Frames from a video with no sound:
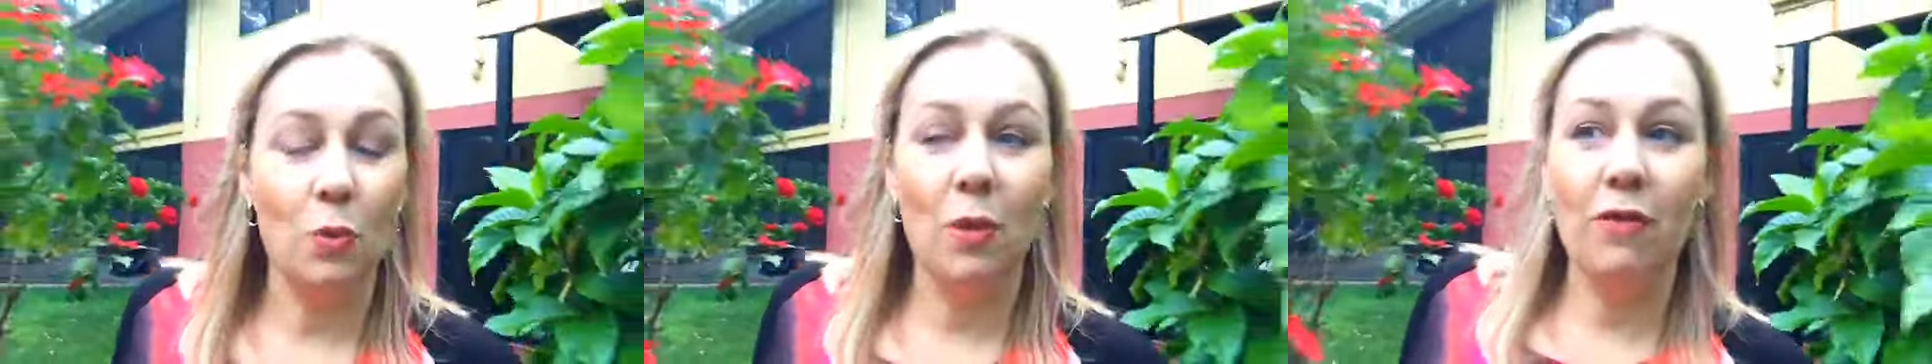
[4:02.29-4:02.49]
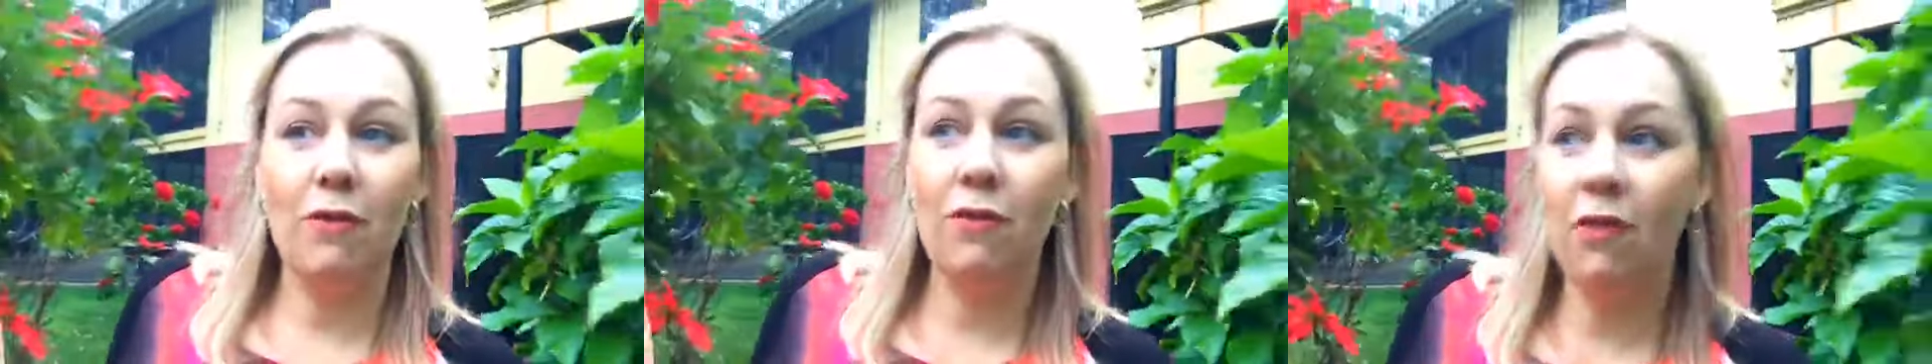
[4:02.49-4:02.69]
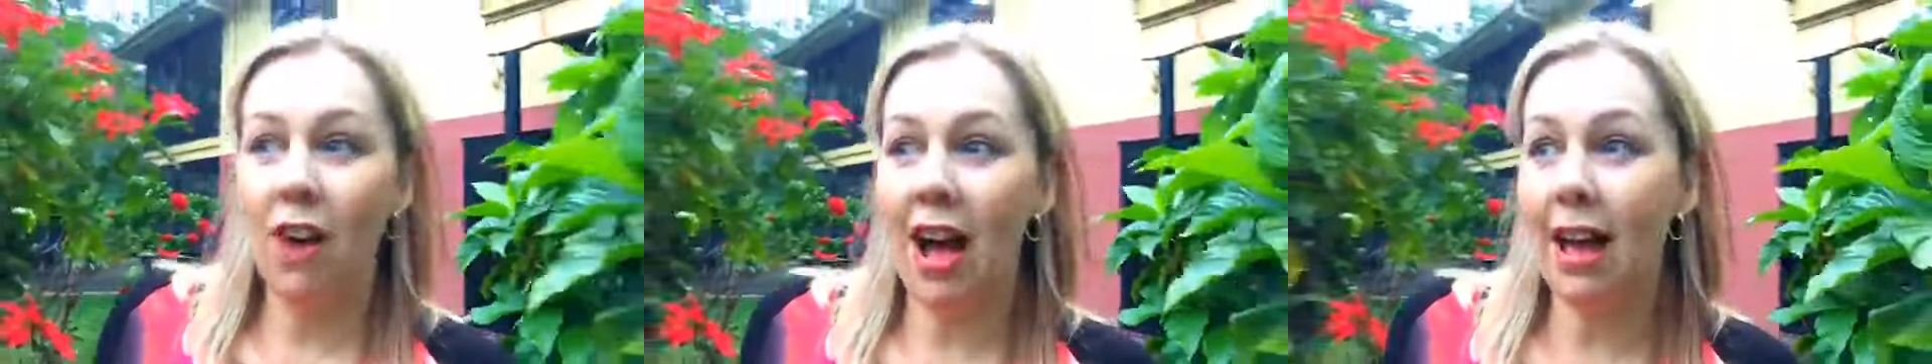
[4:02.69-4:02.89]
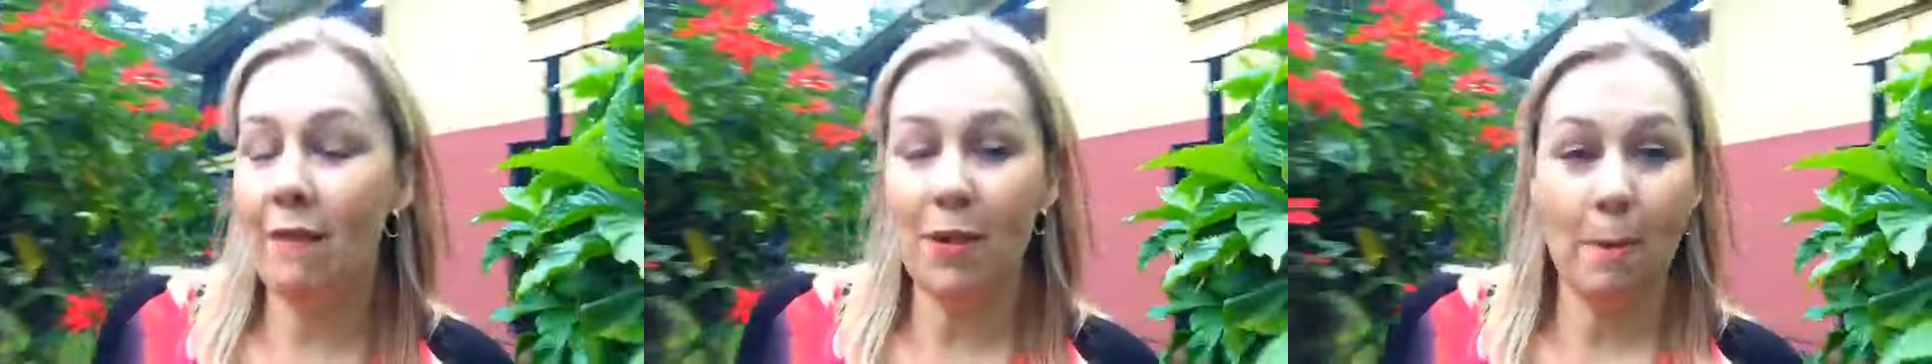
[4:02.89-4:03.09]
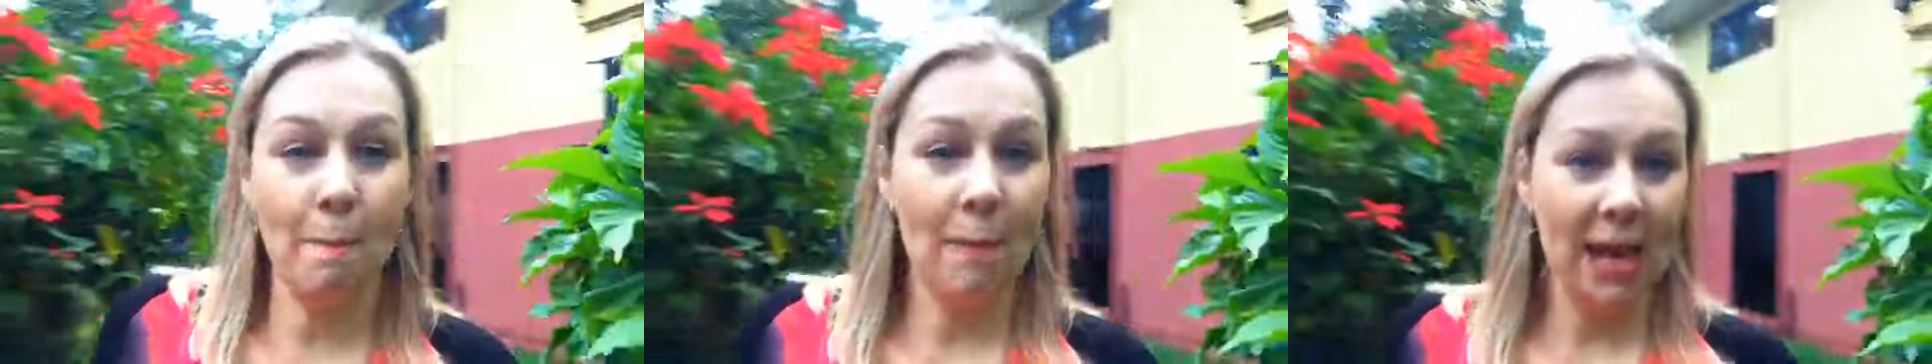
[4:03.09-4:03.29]
with five
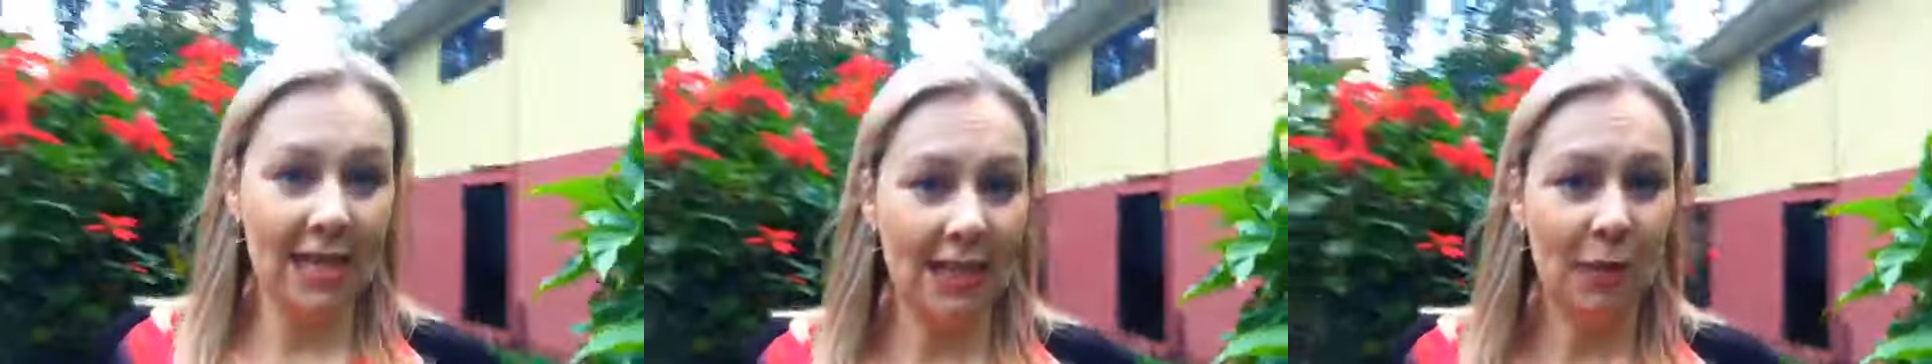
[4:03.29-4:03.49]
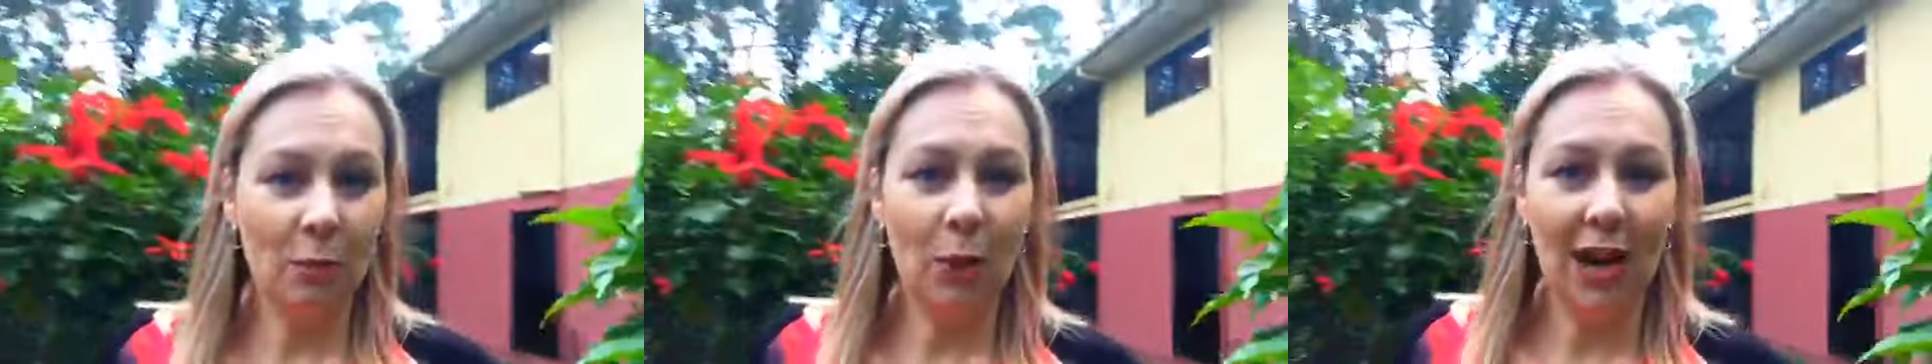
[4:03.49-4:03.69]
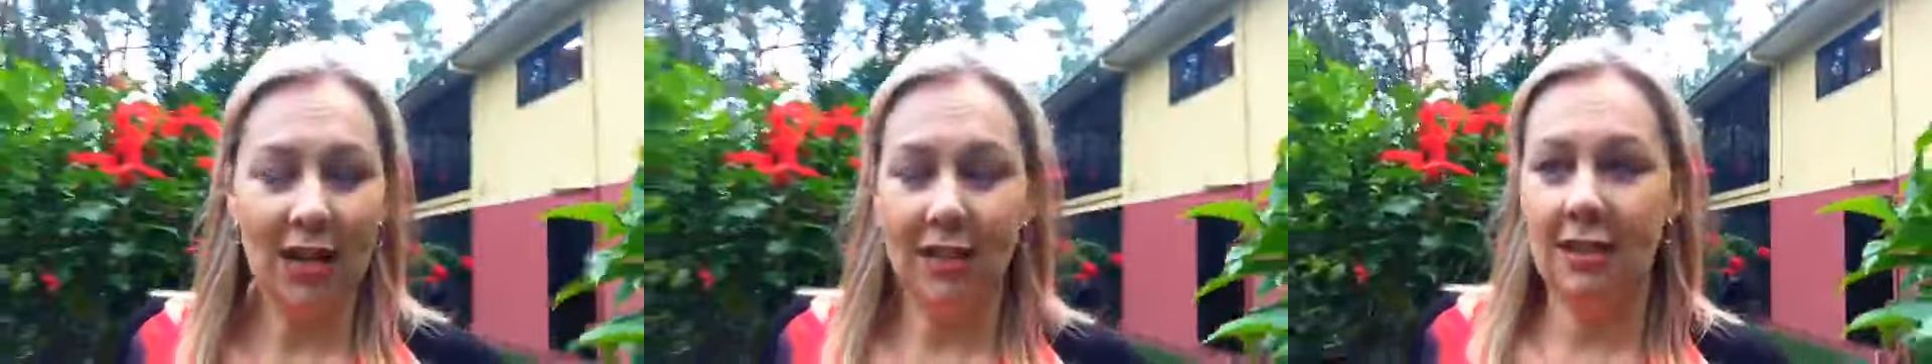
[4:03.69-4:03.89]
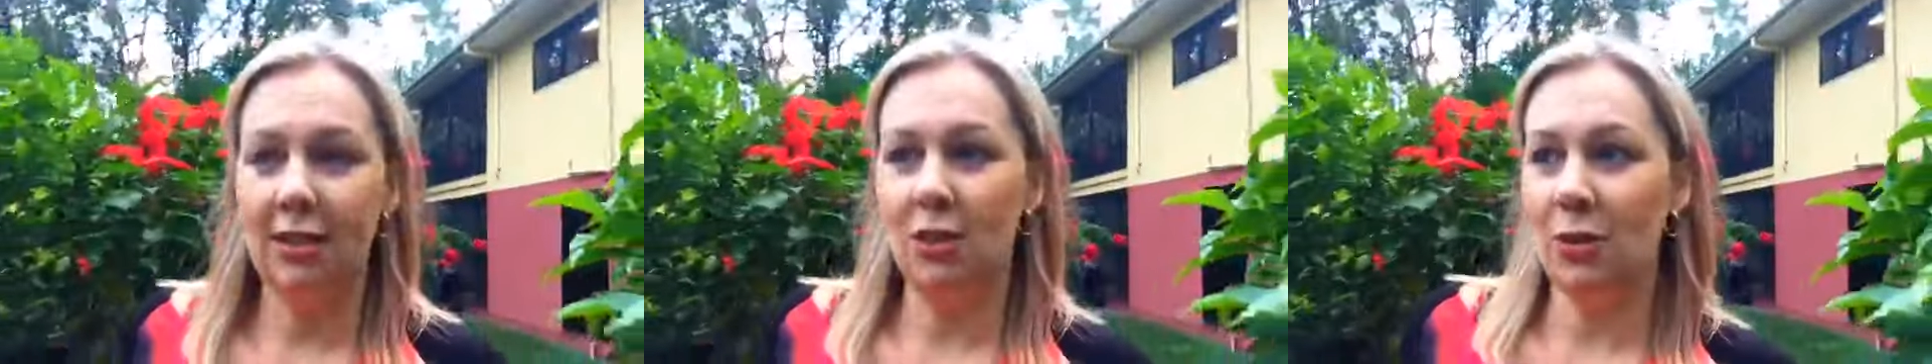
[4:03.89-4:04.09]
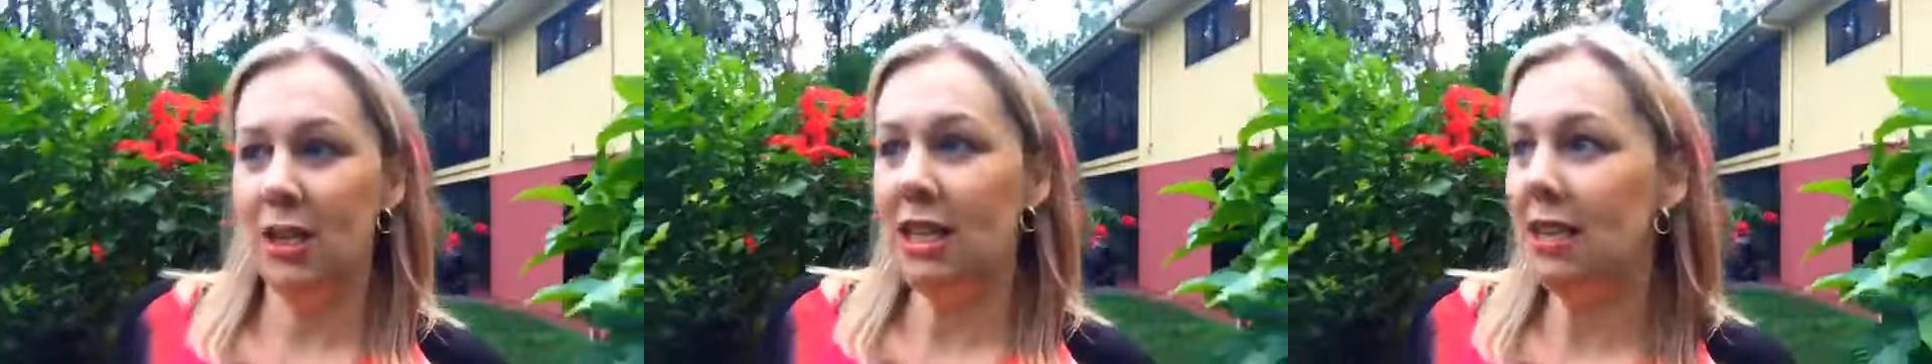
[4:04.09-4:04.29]
amazing practice
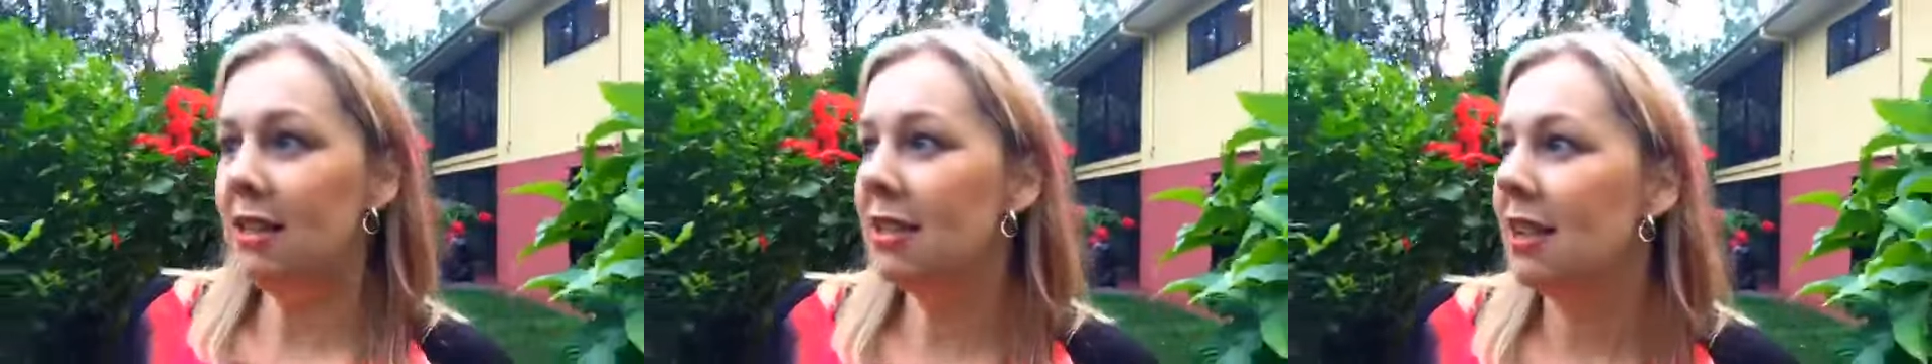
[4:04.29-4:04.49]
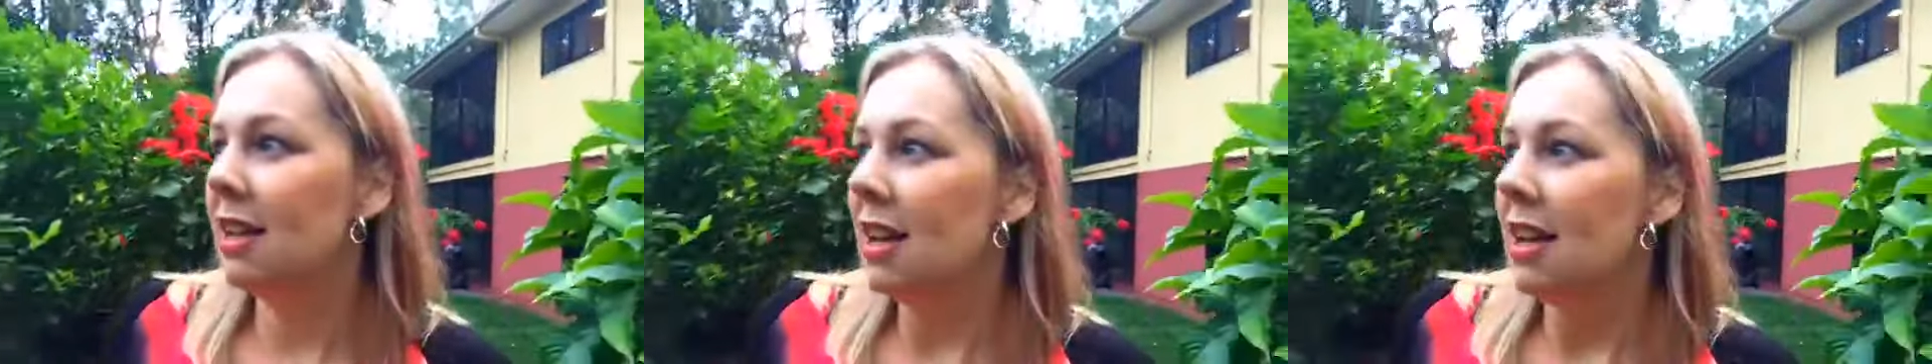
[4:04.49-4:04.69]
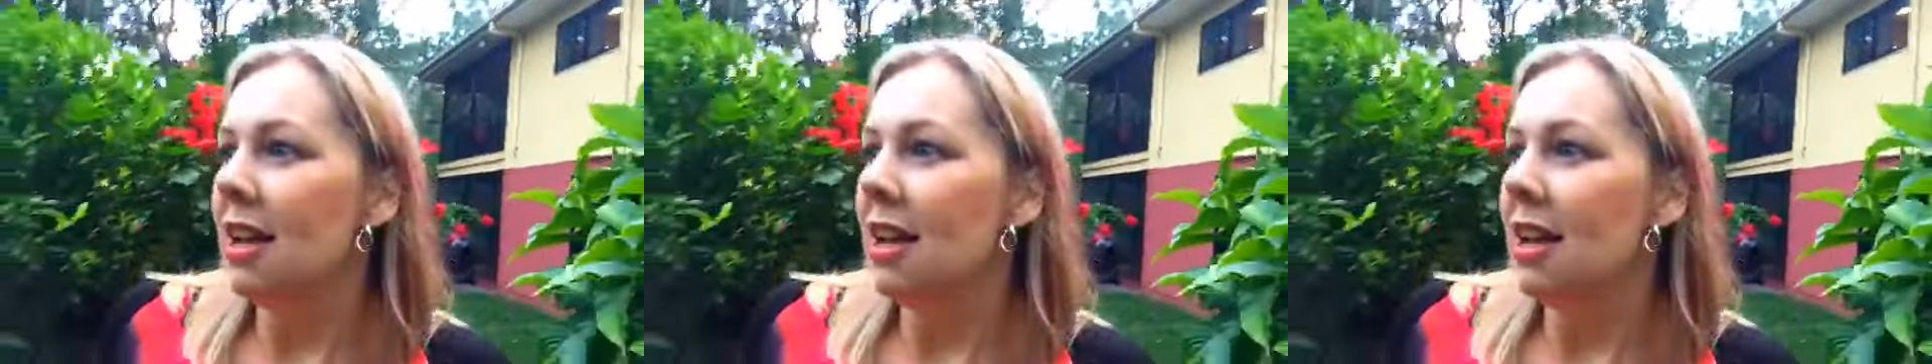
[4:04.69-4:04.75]
owners.